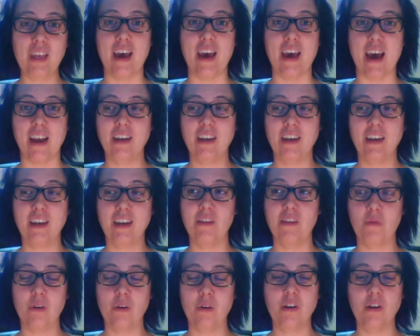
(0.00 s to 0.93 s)
Because if we're
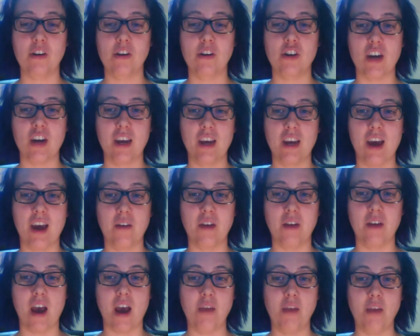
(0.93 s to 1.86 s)
going to drag out
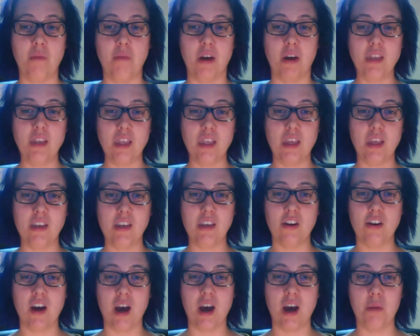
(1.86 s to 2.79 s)
9 months of this
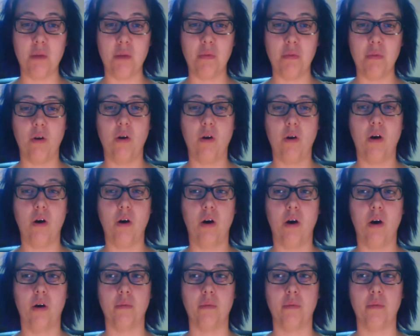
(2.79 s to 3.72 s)
crap, oh
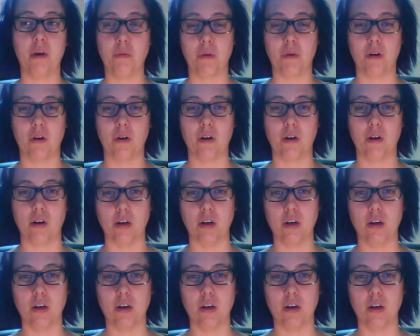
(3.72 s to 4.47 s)
my word.